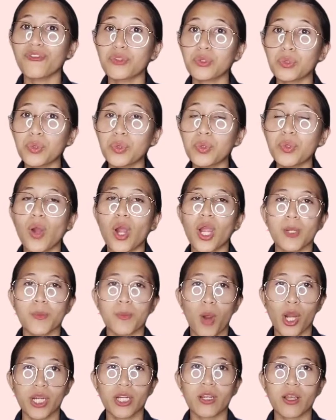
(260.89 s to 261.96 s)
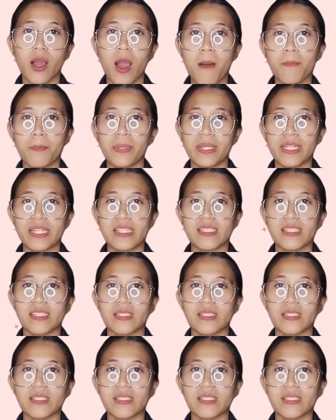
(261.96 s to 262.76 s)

2 or more companies.